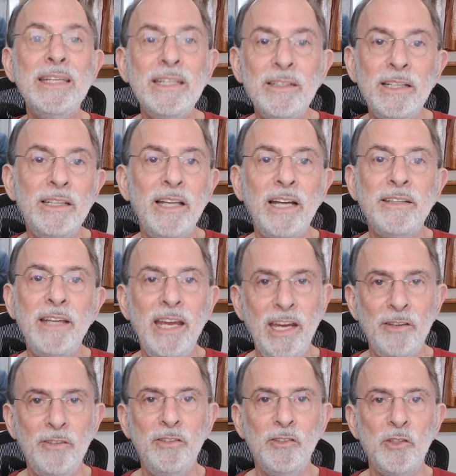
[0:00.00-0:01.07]
like to handle
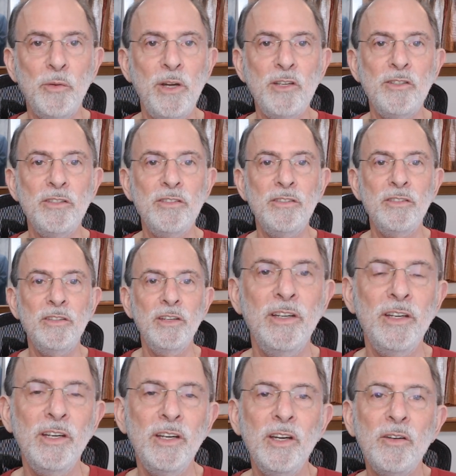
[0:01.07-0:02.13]
situations.
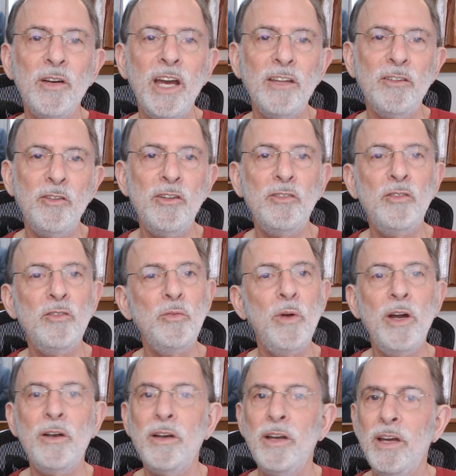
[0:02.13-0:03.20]
Right? So this is
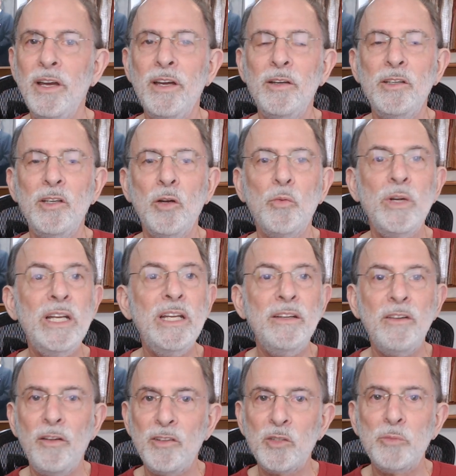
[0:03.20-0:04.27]
where reading all
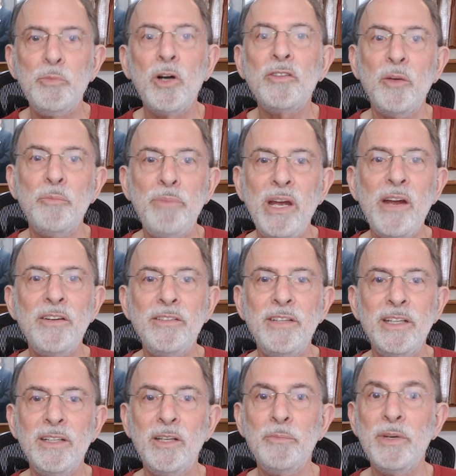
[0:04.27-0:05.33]
these books on parenting
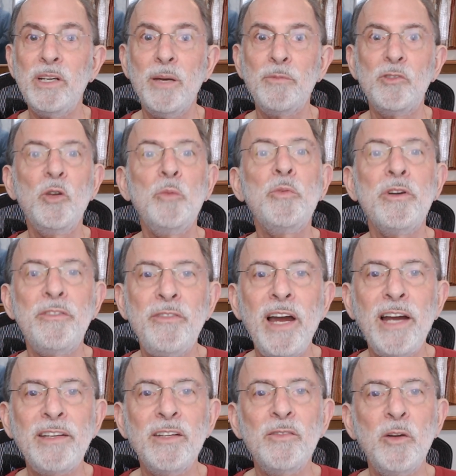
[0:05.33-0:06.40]
can become super
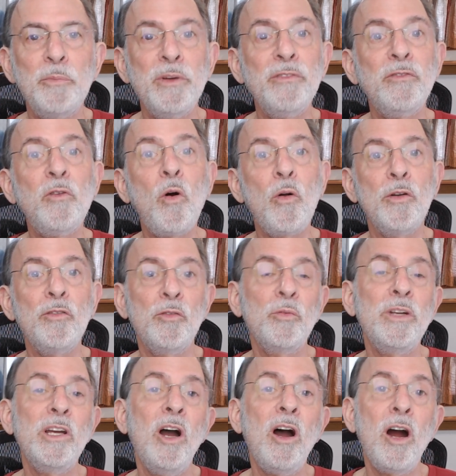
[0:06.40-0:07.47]
effective, when before it was really
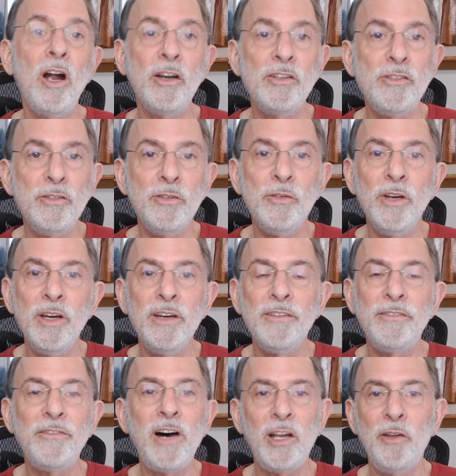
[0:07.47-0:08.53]
hard to
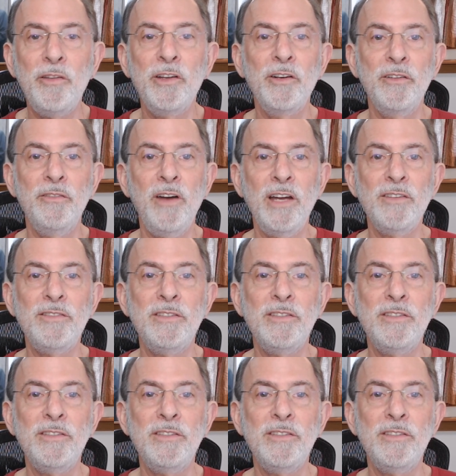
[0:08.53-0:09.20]
follow their advice.